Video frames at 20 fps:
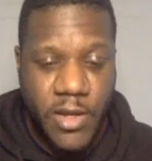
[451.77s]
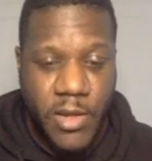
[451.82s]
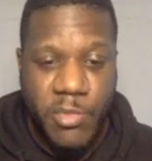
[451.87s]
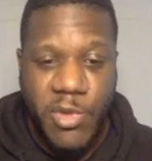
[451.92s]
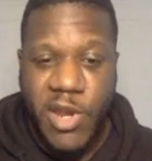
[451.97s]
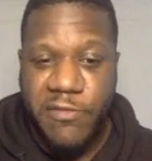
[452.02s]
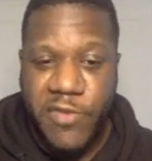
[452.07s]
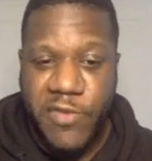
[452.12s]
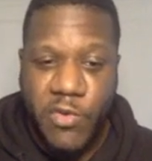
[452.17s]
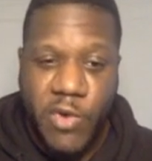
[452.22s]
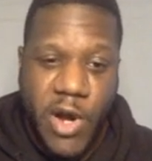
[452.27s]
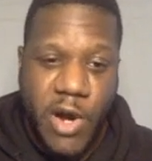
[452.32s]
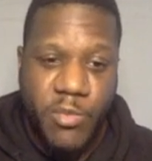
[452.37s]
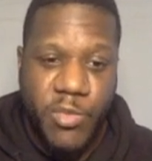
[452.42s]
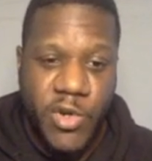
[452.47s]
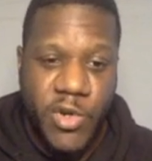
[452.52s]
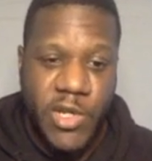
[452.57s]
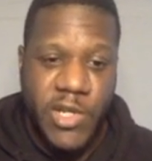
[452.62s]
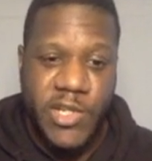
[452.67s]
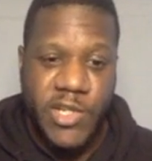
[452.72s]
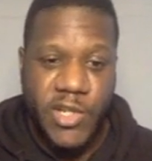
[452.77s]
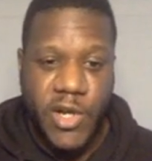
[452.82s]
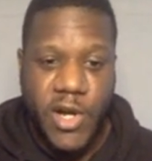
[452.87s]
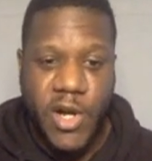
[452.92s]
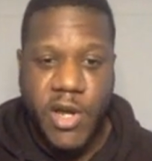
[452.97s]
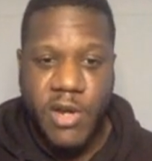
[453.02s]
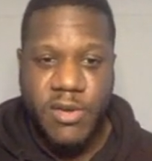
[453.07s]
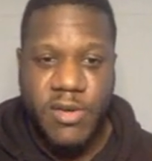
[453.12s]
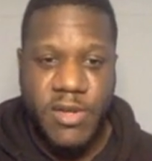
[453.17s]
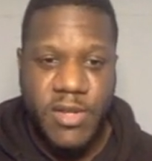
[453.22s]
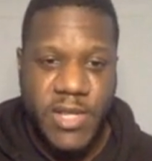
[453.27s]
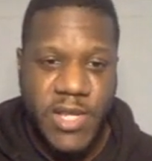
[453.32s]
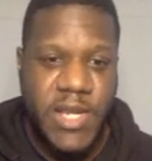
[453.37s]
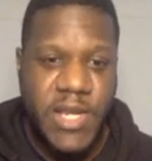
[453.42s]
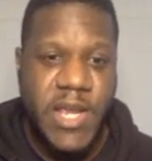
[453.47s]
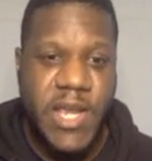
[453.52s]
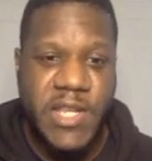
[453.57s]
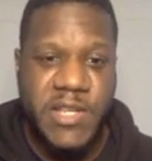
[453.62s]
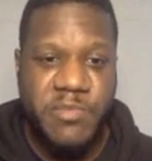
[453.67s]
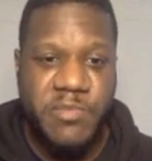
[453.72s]
But if you are bullish on
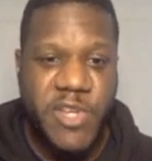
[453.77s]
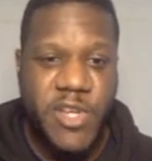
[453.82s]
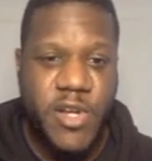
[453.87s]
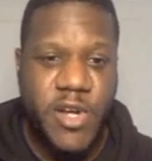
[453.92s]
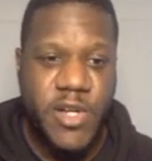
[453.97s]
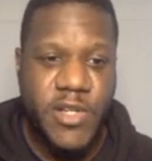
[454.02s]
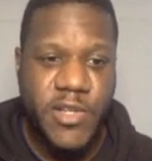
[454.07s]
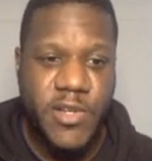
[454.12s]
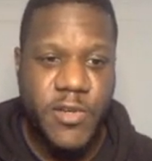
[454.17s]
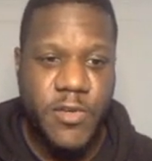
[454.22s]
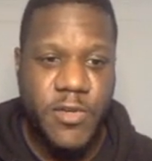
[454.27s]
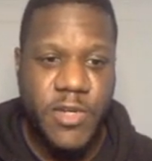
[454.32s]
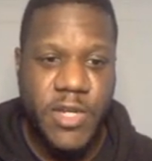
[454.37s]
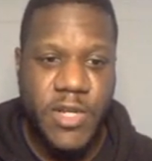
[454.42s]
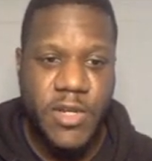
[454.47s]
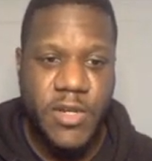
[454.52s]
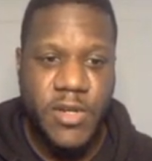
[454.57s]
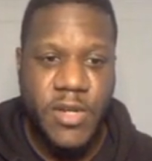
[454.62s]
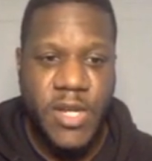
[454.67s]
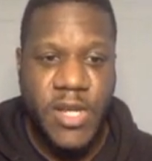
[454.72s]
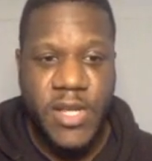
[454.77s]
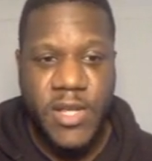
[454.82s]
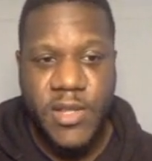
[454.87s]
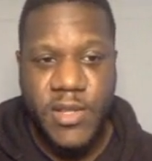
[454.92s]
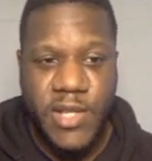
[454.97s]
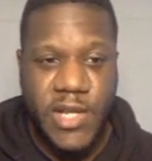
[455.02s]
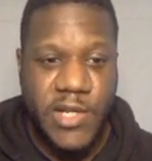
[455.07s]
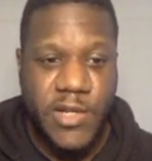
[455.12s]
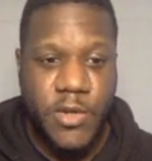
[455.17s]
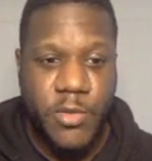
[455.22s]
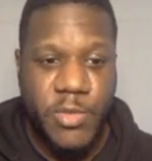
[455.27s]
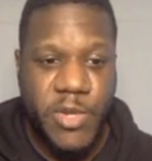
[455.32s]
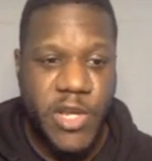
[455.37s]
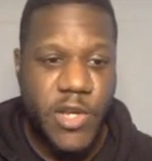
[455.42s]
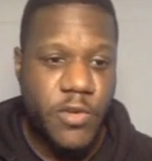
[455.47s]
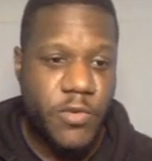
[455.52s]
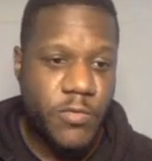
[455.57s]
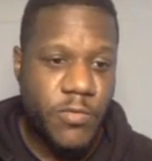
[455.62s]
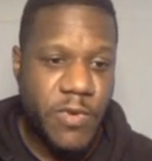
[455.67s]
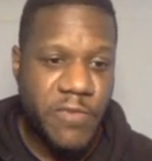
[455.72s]
the S P I token, this could be
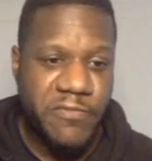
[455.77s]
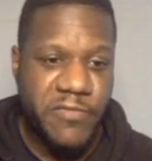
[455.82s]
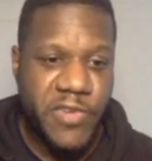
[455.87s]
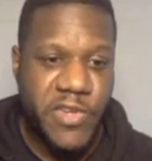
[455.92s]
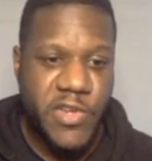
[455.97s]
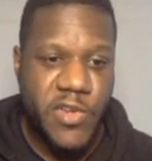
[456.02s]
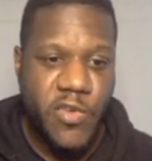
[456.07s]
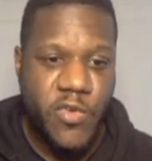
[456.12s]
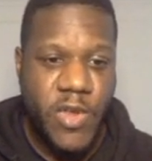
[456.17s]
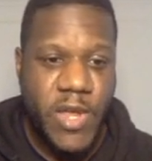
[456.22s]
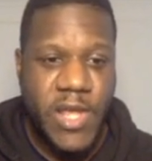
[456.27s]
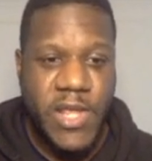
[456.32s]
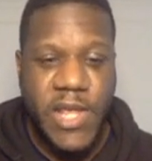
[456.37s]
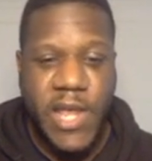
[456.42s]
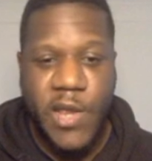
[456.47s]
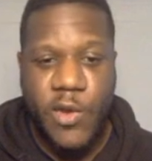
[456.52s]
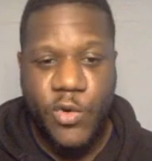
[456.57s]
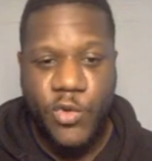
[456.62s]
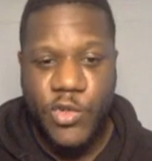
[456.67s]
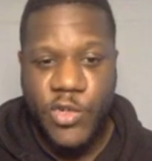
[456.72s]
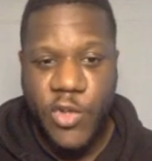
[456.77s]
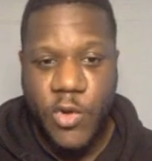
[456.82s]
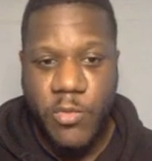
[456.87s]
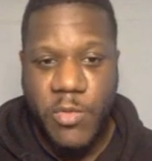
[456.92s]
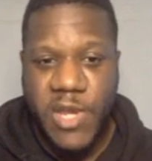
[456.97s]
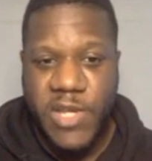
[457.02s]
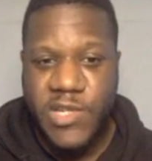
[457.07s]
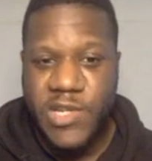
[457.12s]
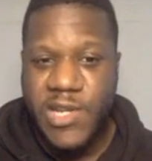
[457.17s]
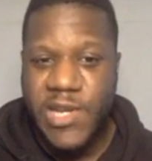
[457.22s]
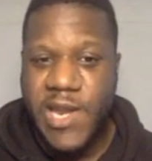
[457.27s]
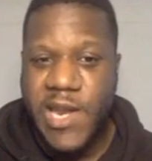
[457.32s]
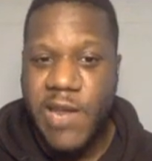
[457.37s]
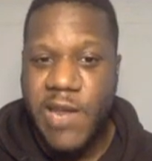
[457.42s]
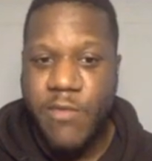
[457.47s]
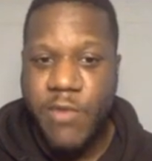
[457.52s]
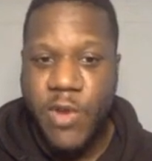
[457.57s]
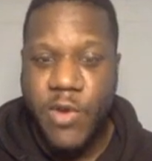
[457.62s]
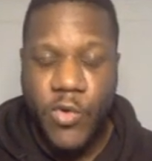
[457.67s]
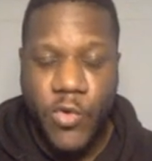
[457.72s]
a good one for you. They also mentioned that
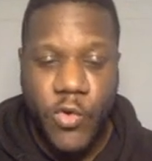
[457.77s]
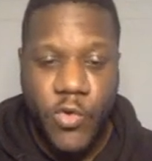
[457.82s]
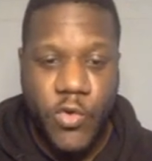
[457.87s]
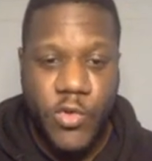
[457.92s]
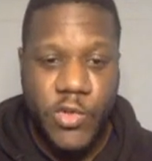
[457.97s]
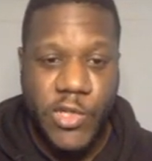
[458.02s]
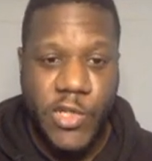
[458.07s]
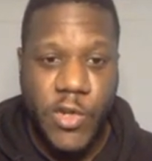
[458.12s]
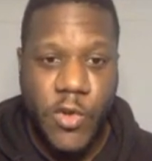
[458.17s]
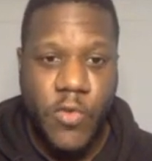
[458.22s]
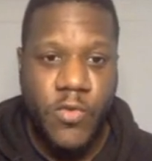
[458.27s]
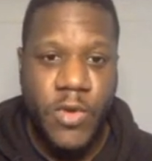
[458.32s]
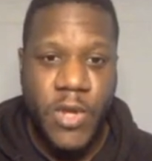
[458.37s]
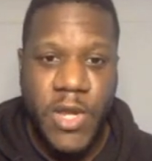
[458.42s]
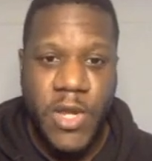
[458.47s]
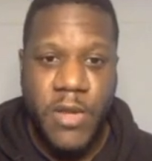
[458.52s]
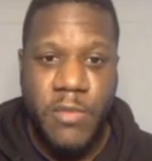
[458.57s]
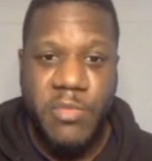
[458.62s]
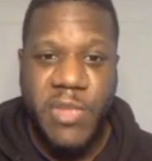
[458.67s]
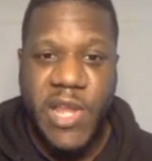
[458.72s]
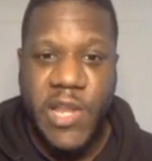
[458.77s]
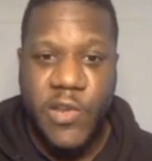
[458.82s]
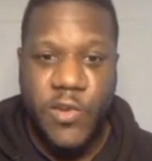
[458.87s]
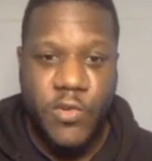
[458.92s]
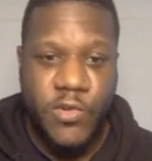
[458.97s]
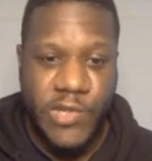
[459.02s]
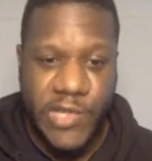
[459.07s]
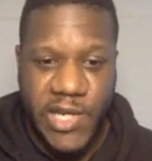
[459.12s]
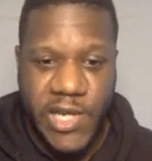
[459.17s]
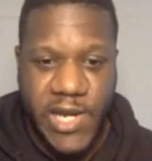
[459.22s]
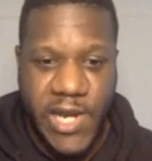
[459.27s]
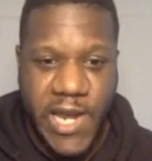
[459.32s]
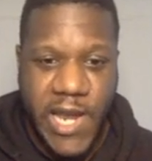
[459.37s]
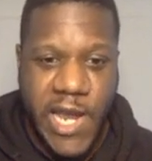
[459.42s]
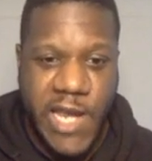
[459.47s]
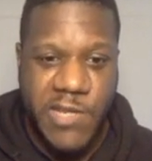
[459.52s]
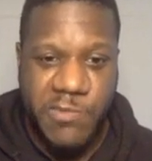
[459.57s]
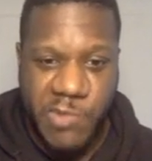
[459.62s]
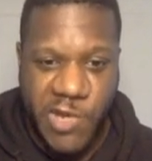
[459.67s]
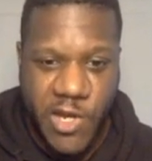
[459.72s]
they will also be launching the
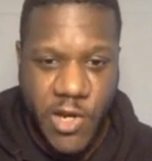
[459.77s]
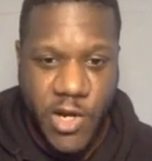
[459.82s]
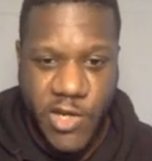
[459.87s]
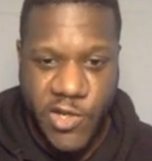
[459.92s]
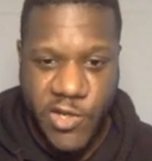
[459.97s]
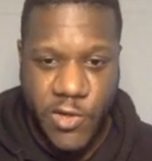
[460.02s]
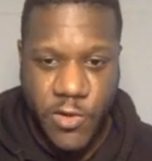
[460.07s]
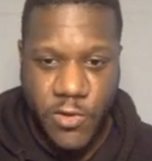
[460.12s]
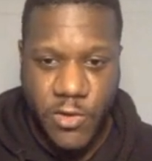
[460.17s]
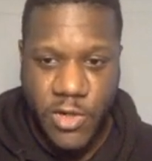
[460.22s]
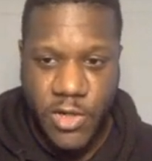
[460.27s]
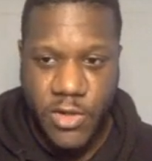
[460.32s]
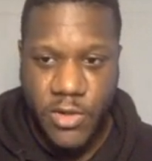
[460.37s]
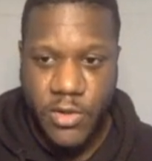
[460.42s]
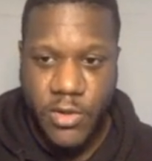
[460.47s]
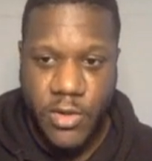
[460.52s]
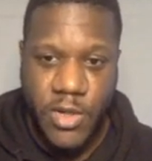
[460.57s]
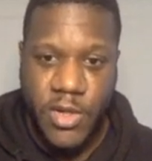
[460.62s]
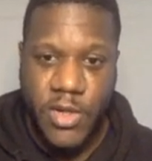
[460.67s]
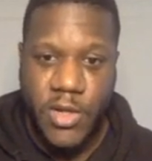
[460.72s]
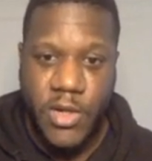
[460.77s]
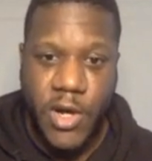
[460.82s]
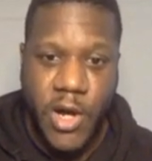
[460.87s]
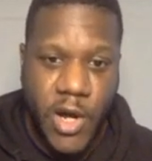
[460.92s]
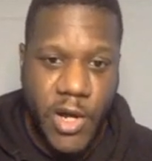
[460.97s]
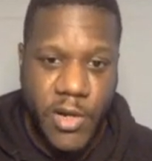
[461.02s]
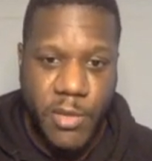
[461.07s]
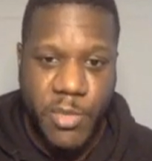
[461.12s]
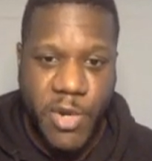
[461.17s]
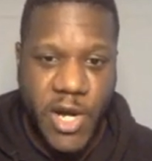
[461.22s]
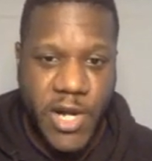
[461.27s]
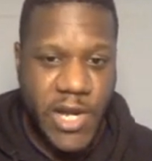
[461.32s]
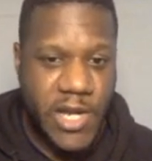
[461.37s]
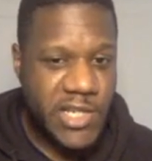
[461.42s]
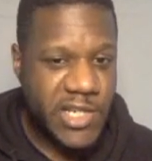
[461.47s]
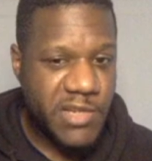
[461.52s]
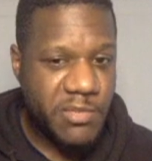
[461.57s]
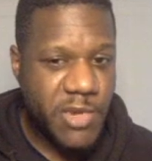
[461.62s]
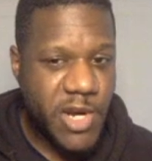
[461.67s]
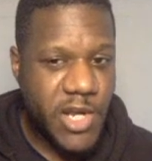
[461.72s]
S P I token on the
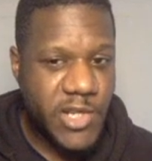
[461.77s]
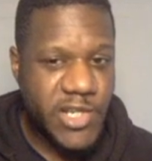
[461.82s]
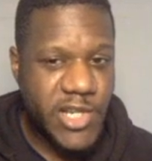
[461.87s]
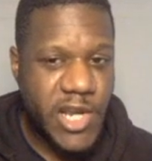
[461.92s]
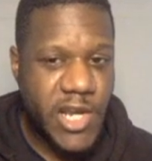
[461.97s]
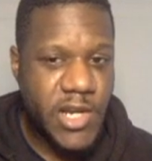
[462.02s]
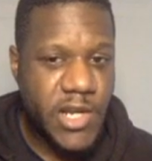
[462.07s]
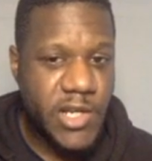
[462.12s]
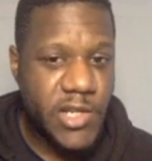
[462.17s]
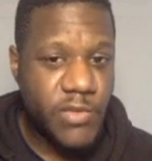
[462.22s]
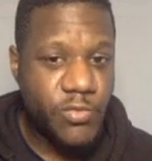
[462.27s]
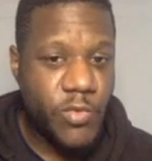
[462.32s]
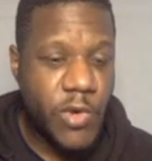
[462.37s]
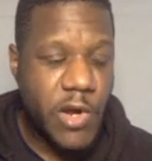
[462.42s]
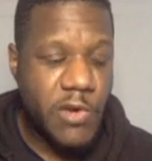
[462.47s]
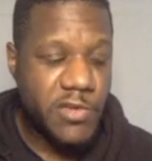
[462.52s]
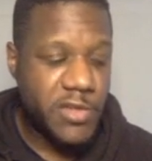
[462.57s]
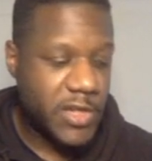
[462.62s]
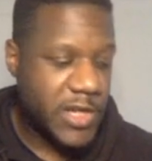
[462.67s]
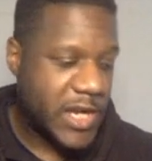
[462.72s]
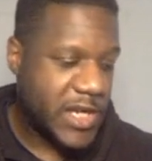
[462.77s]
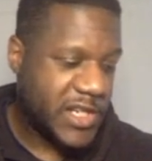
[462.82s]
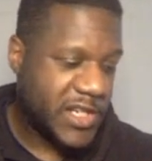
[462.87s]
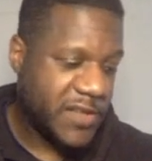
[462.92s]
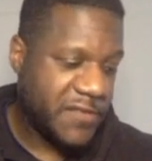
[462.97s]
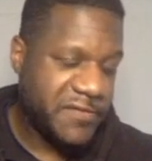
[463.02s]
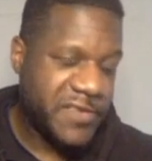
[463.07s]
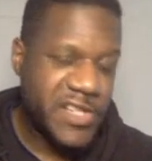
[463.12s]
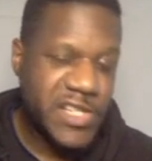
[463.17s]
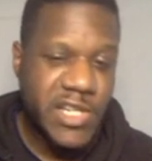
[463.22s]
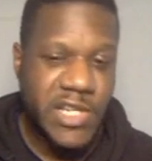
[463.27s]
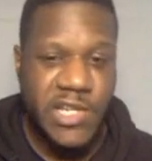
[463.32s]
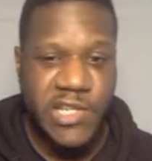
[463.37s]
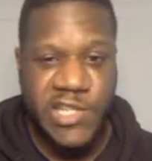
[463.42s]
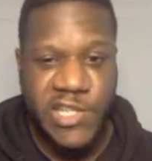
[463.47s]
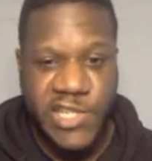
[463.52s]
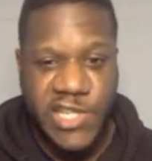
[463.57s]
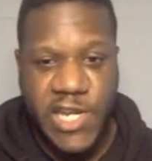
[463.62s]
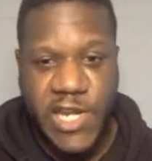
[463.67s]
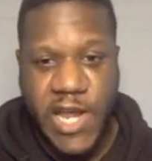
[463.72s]
Binance Smart Chain as well. So that's something to
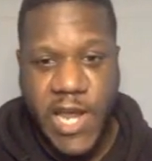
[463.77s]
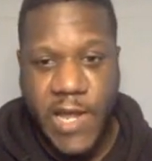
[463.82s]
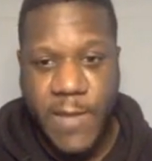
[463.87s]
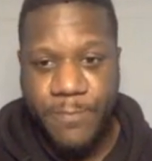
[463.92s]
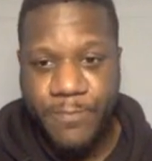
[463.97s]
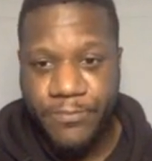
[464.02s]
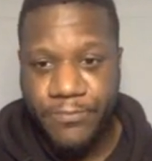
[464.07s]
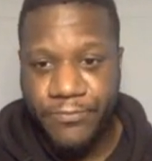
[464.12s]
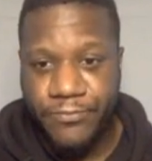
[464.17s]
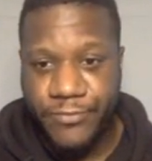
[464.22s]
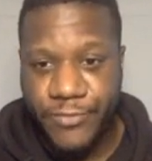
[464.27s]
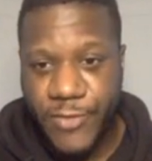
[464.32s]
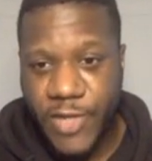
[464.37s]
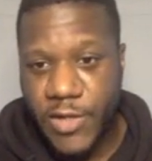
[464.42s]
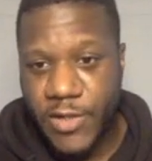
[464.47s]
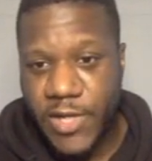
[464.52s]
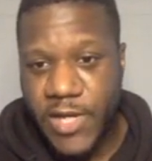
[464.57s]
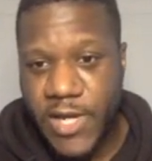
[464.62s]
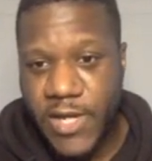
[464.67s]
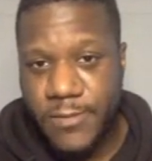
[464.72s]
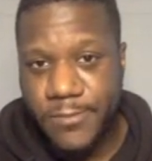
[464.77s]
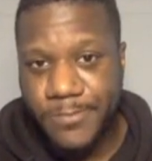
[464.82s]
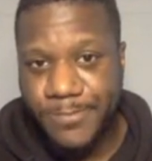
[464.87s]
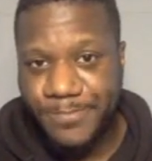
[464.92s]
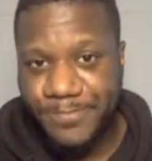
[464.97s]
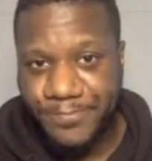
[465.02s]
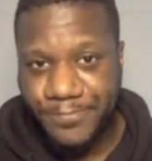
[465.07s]
consider, okay?